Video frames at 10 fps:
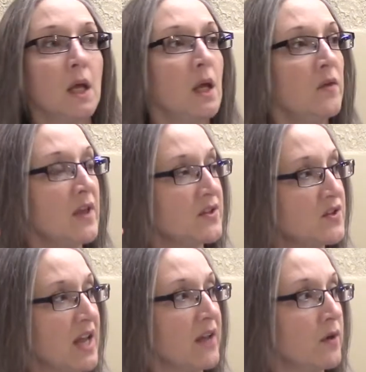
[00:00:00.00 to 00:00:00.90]
that
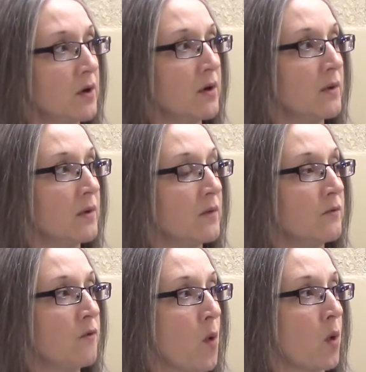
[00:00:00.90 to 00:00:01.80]
say they're
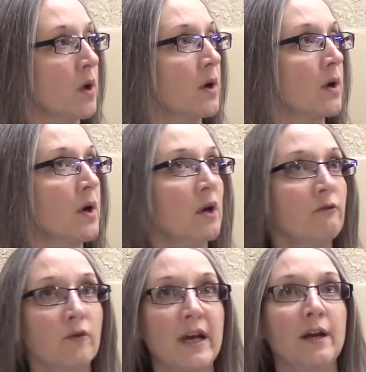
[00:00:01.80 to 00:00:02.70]
for
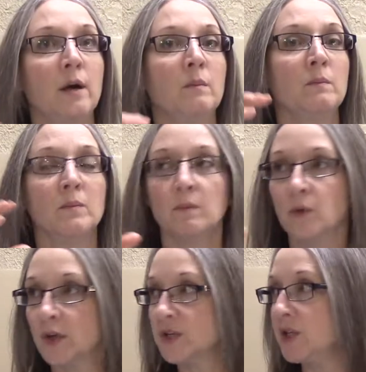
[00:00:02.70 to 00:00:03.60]
freedom,
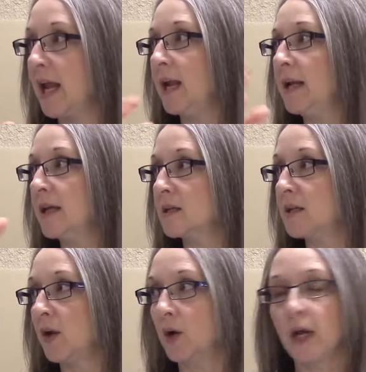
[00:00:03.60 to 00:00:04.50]
Christianity,
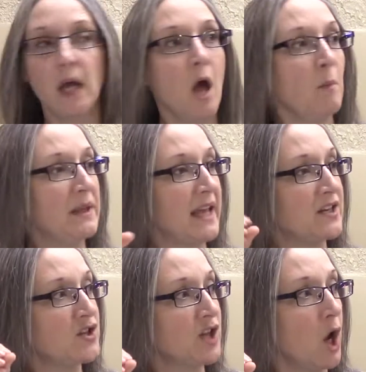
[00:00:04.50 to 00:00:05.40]
etc., but they
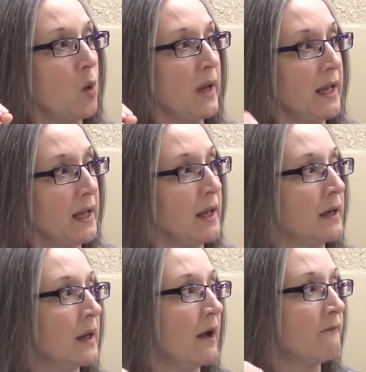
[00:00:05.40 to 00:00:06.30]
sow
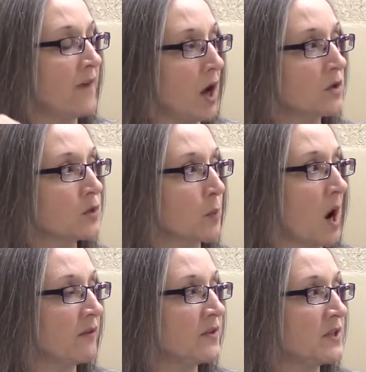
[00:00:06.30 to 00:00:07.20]
in false
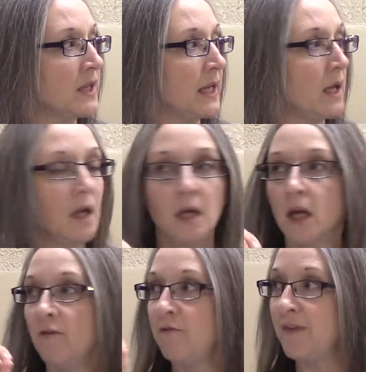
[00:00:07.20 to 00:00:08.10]
prophecy,
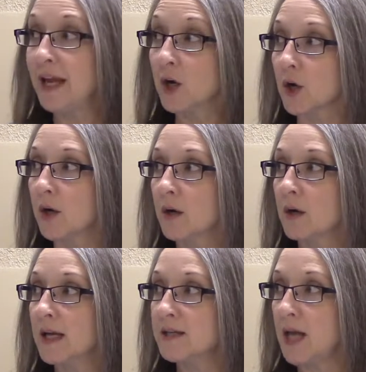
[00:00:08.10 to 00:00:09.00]
fear,
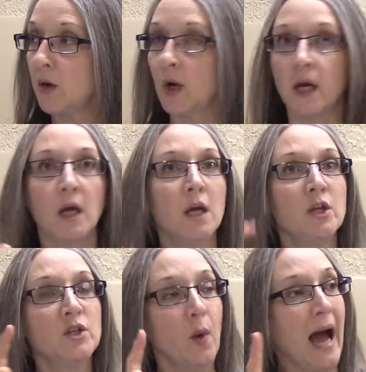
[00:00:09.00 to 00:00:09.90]
etc.
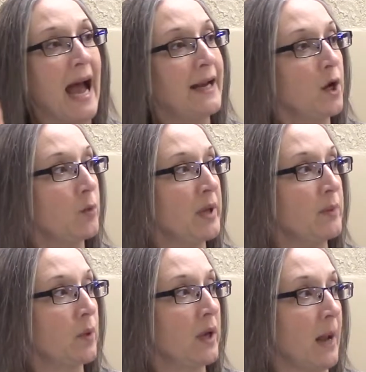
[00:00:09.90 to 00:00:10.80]
So I know
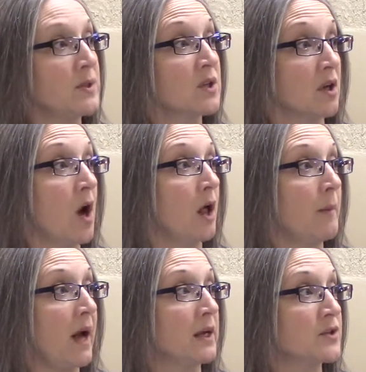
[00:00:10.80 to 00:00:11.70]
people, and I'm just going to call
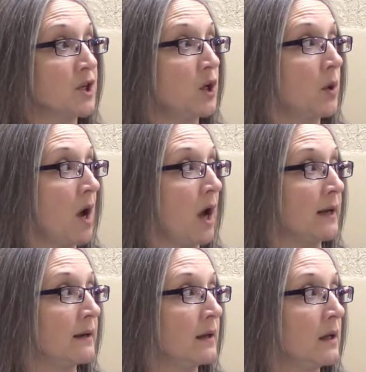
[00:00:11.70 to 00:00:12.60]
them out, it's QAnon.
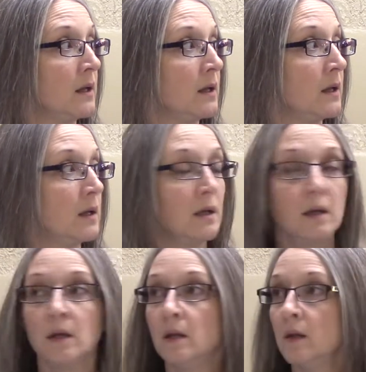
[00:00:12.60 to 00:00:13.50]

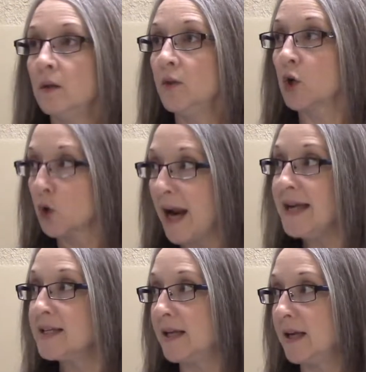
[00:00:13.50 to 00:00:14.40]
They're
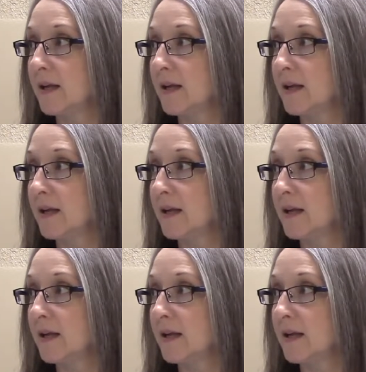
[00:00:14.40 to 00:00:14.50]
crazy.